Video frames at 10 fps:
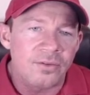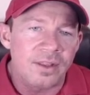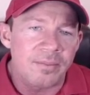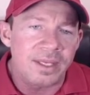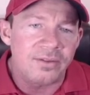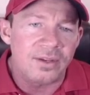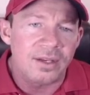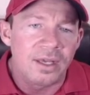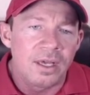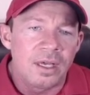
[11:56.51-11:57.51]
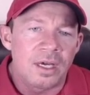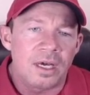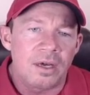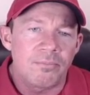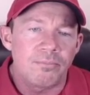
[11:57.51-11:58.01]
So that means it
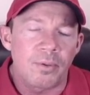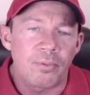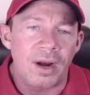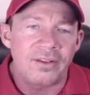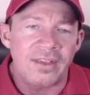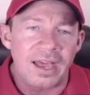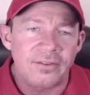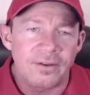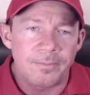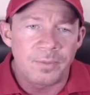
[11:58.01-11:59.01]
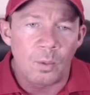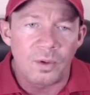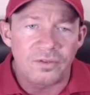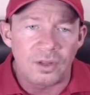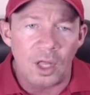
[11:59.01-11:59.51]
um, the price action
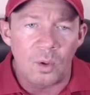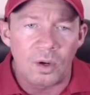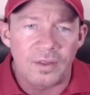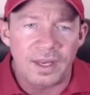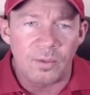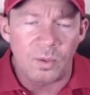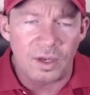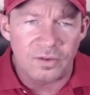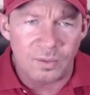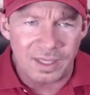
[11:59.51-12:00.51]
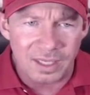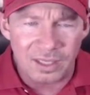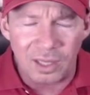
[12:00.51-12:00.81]
was lower than it was when it